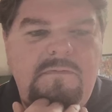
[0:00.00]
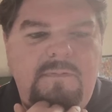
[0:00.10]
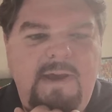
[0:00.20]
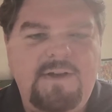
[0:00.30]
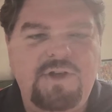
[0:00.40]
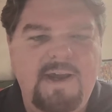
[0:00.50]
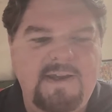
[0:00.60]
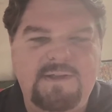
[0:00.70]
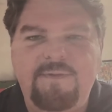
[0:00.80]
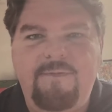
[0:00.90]
That
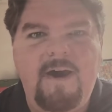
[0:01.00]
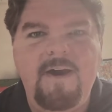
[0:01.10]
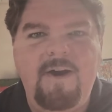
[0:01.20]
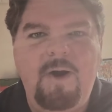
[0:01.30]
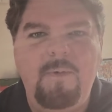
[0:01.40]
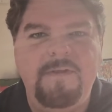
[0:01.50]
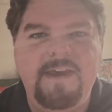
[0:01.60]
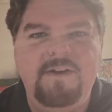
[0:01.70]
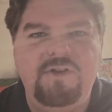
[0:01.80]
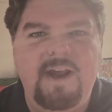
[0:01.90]
jacket's fire. I want
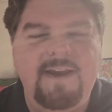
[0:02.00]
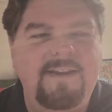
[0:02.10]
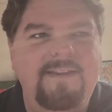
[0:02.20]
that jacket.